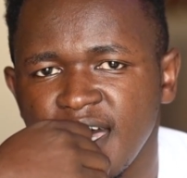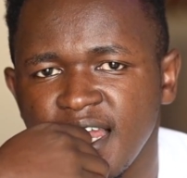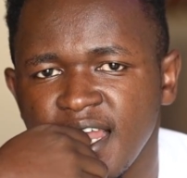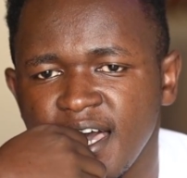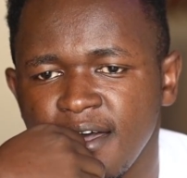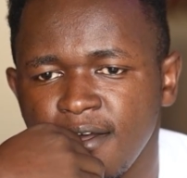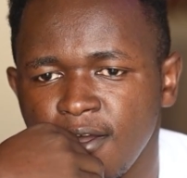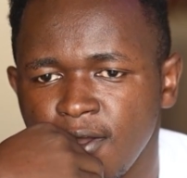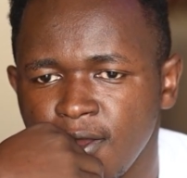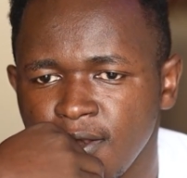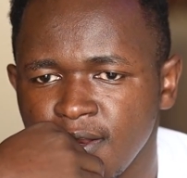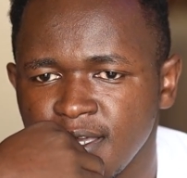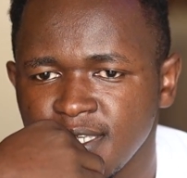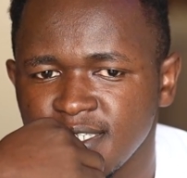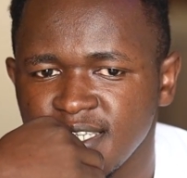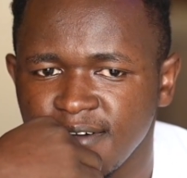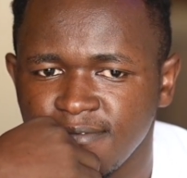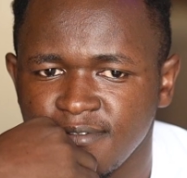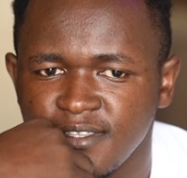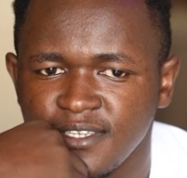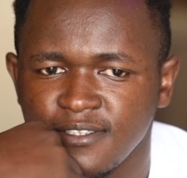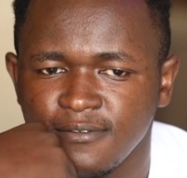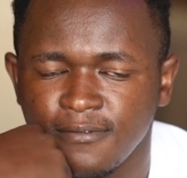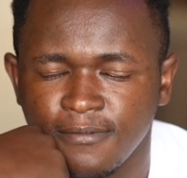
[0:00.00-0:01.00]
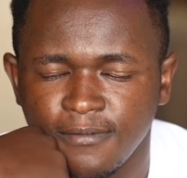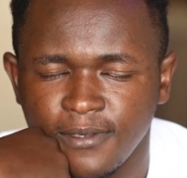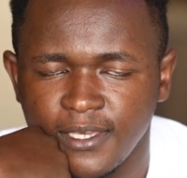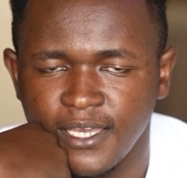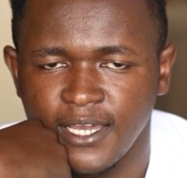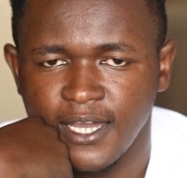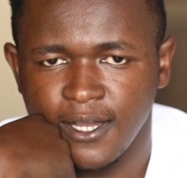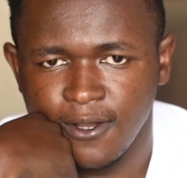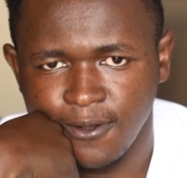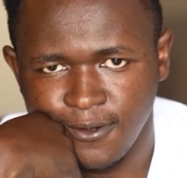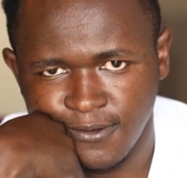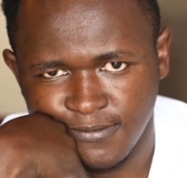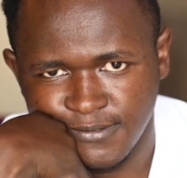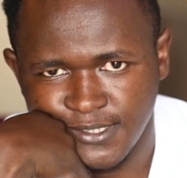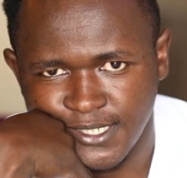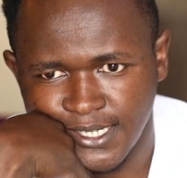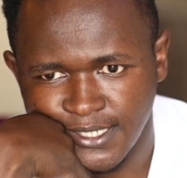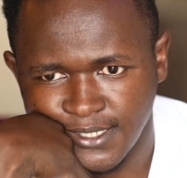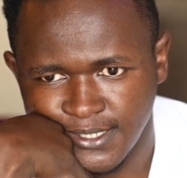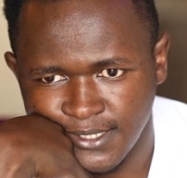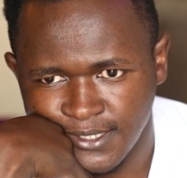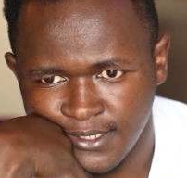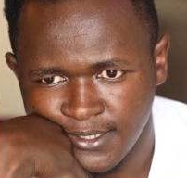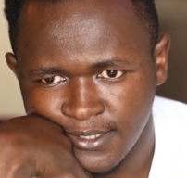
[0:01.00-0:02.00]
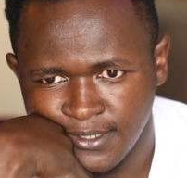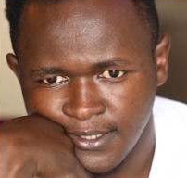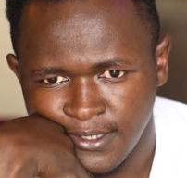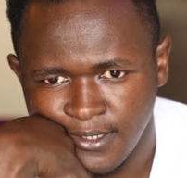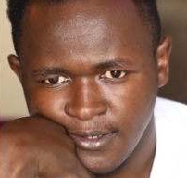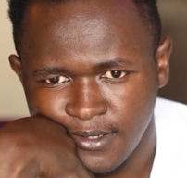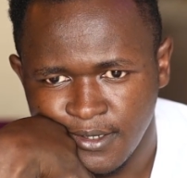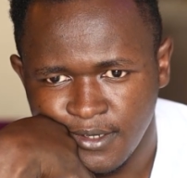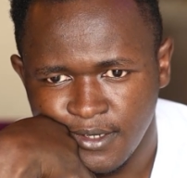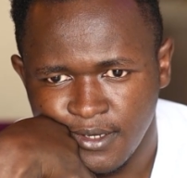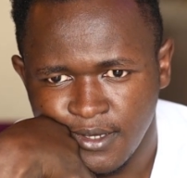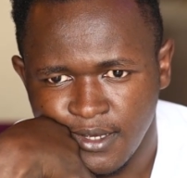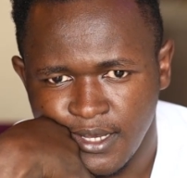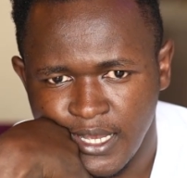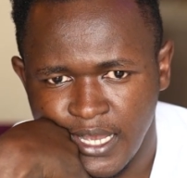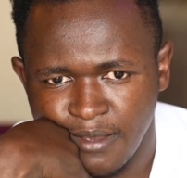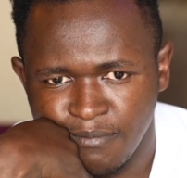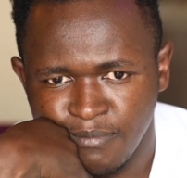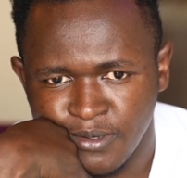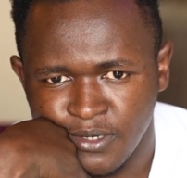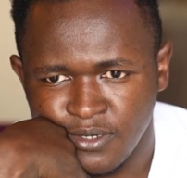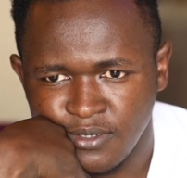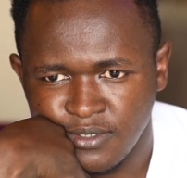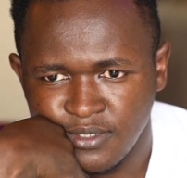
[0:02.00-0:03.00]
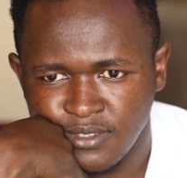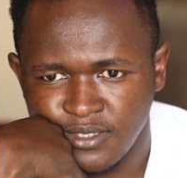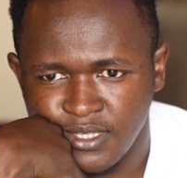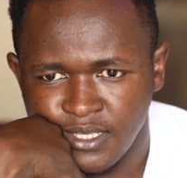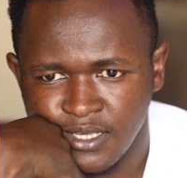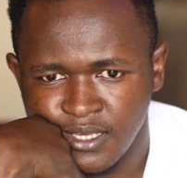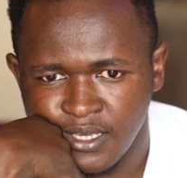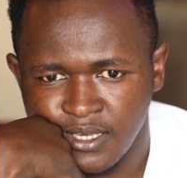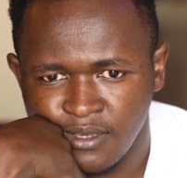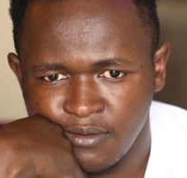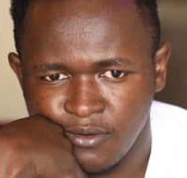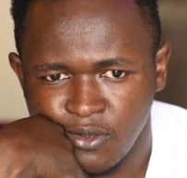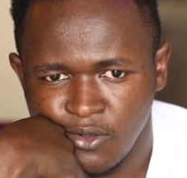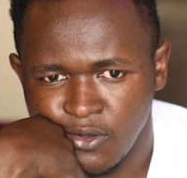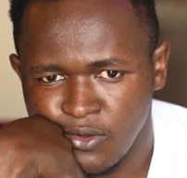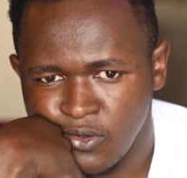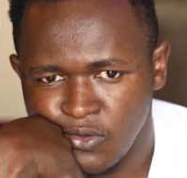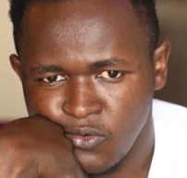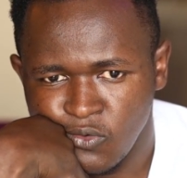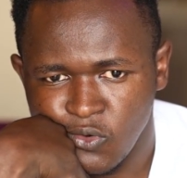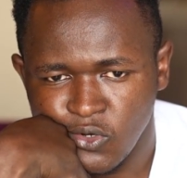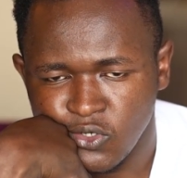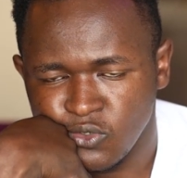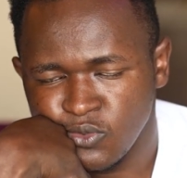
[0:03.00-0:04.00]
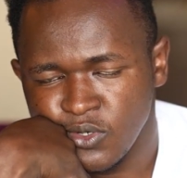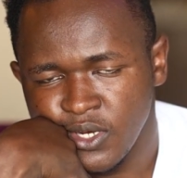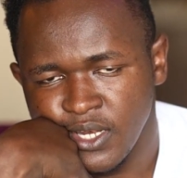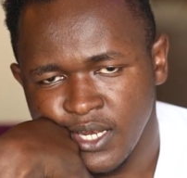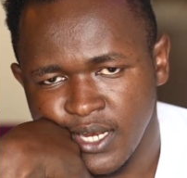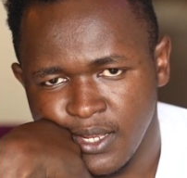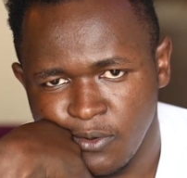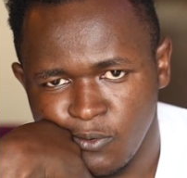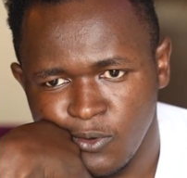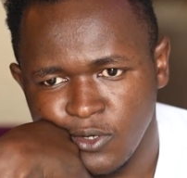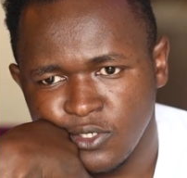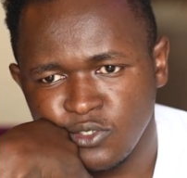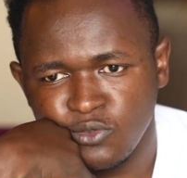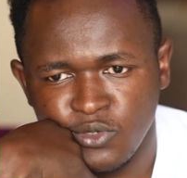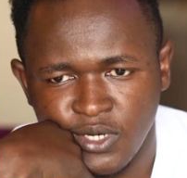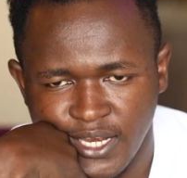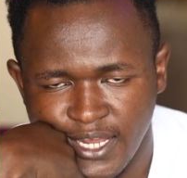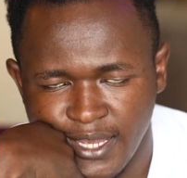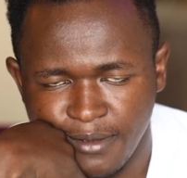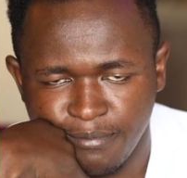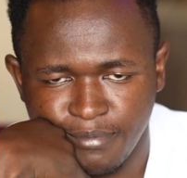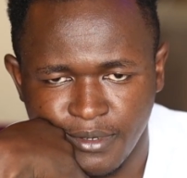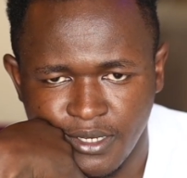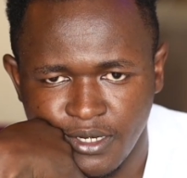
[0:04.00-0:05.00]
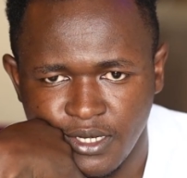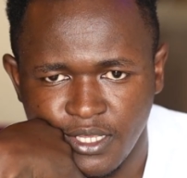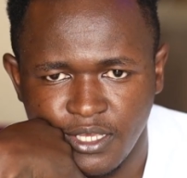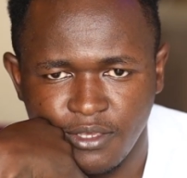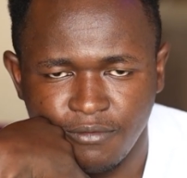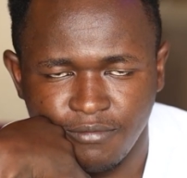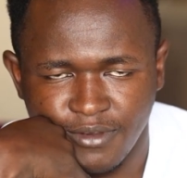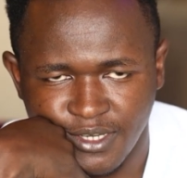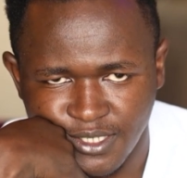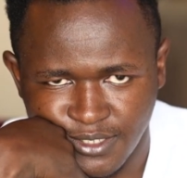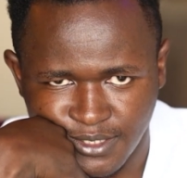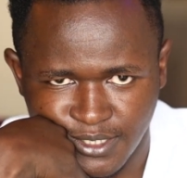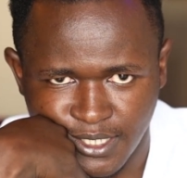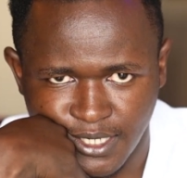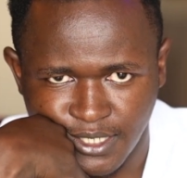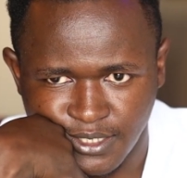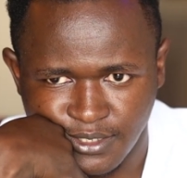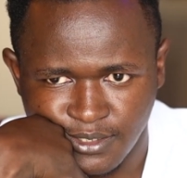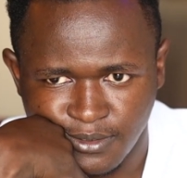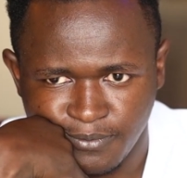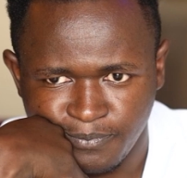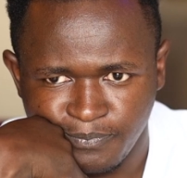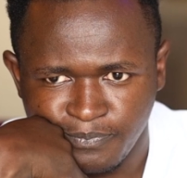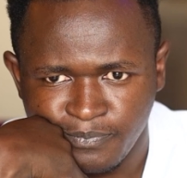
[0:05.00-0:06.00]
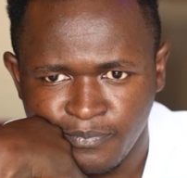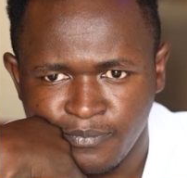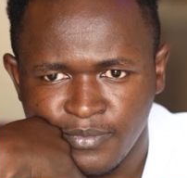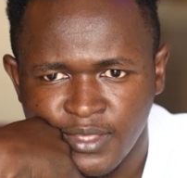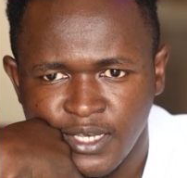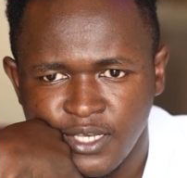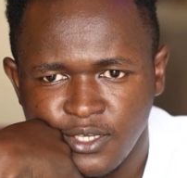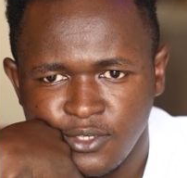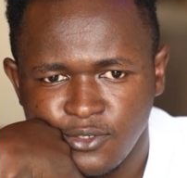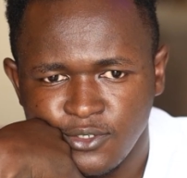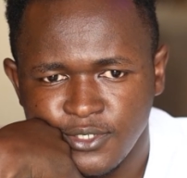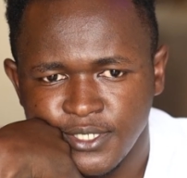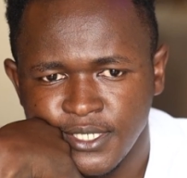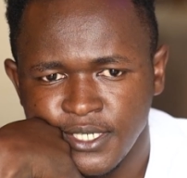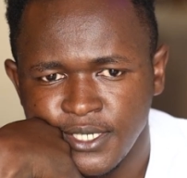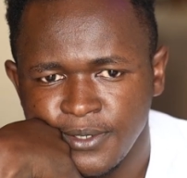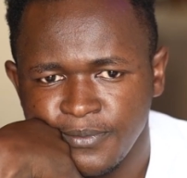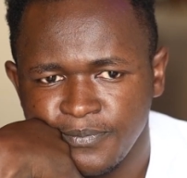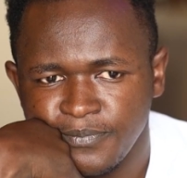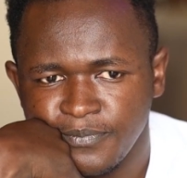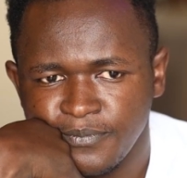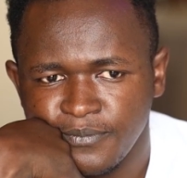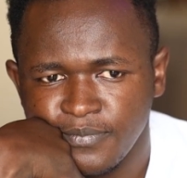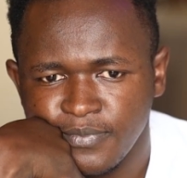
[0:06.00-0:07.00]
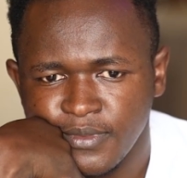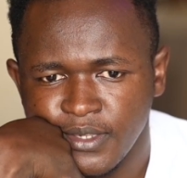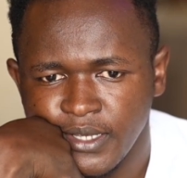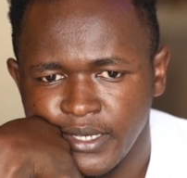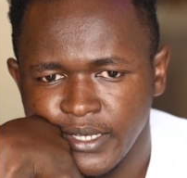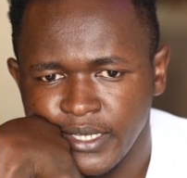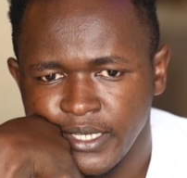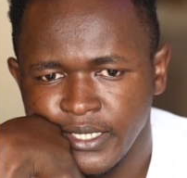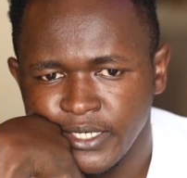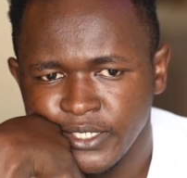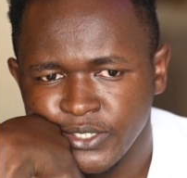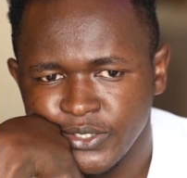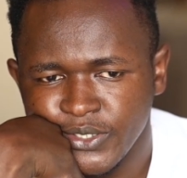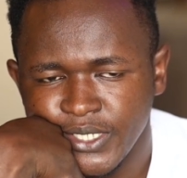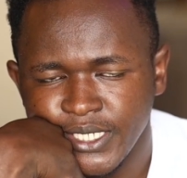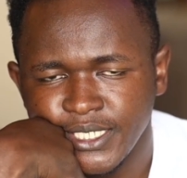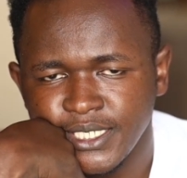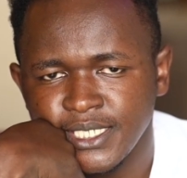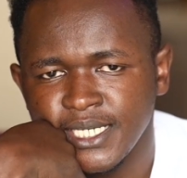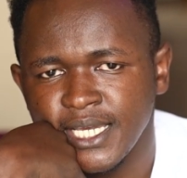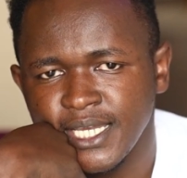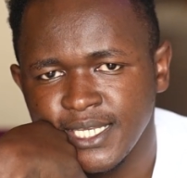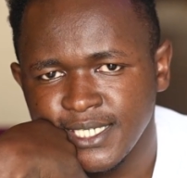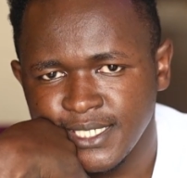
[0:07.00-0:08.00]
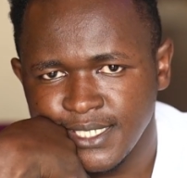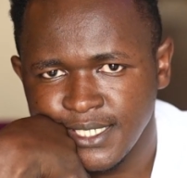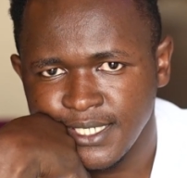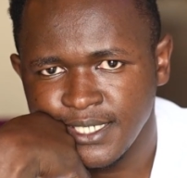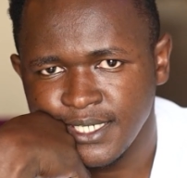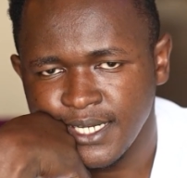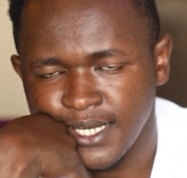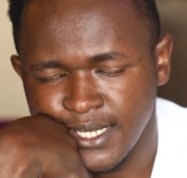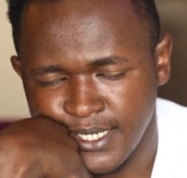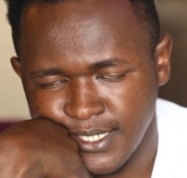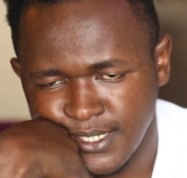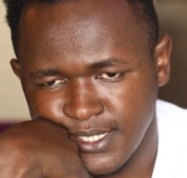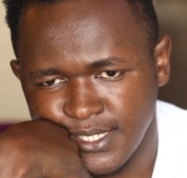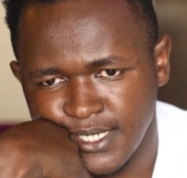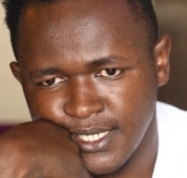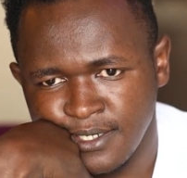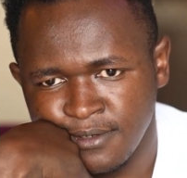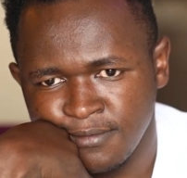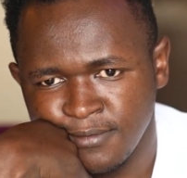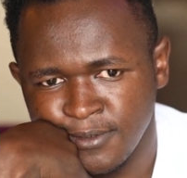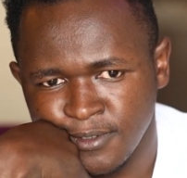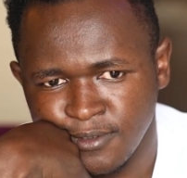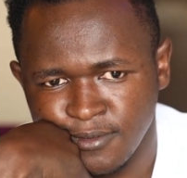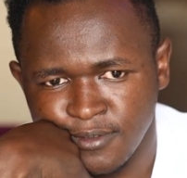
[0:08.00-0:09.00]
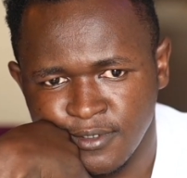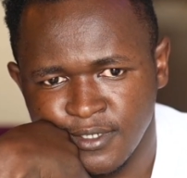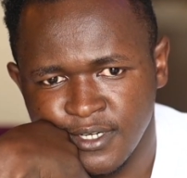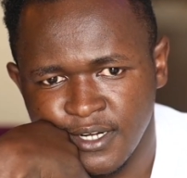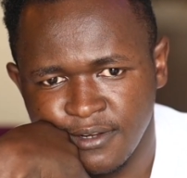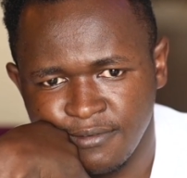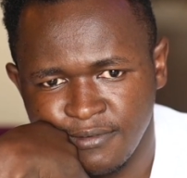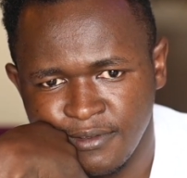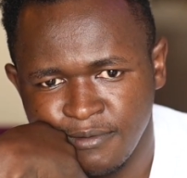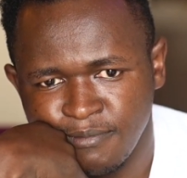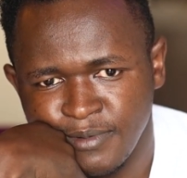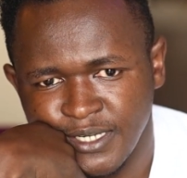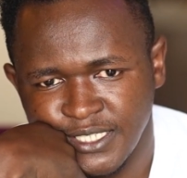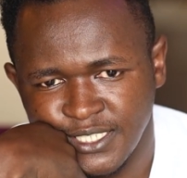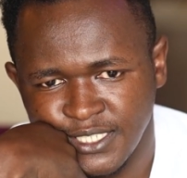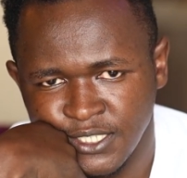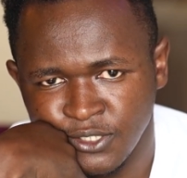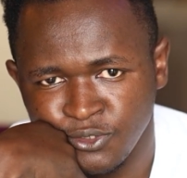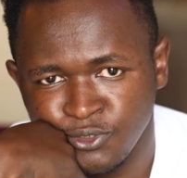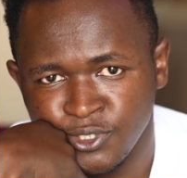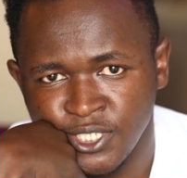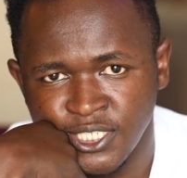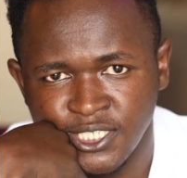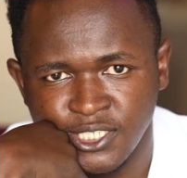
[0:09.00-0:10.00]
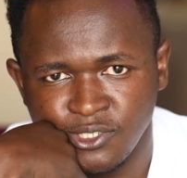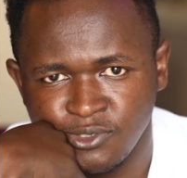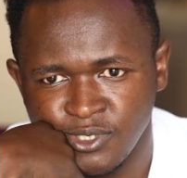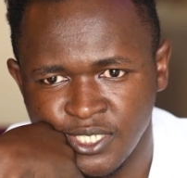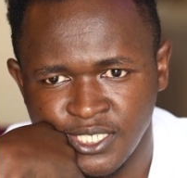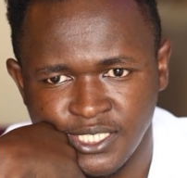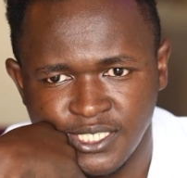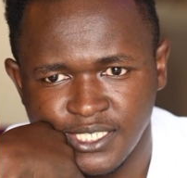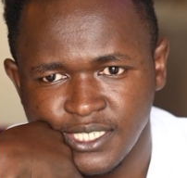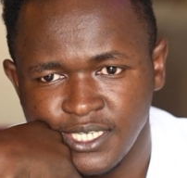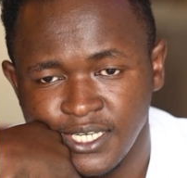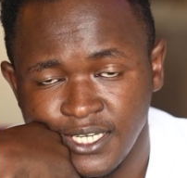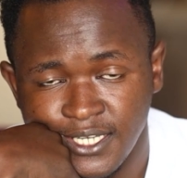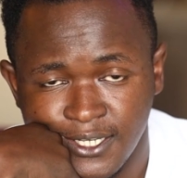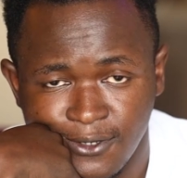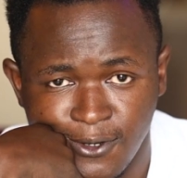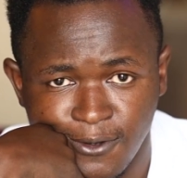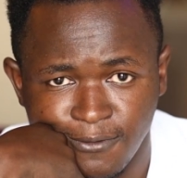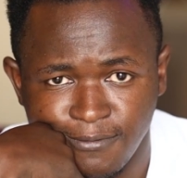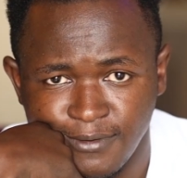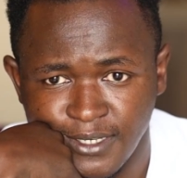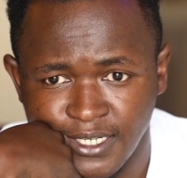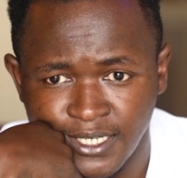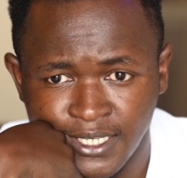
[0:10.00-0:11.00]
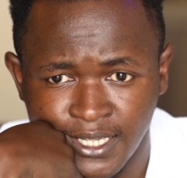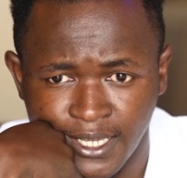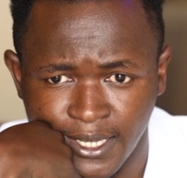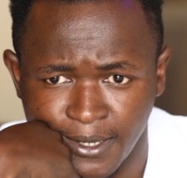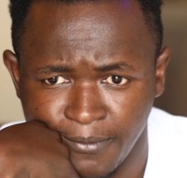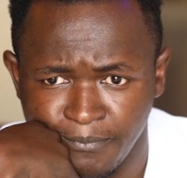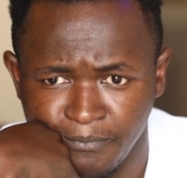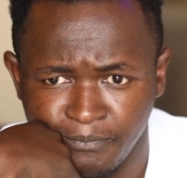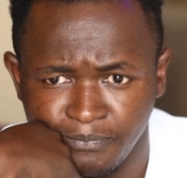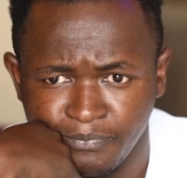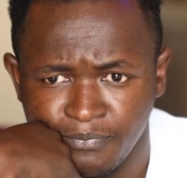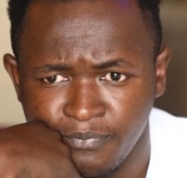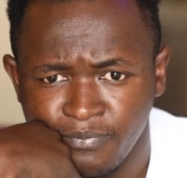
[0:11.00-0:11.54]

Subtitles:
always have this fear of starting, because thinking, oh, what will happen if I start? You see, in 2019 I started photography, but in 2020 COVID came.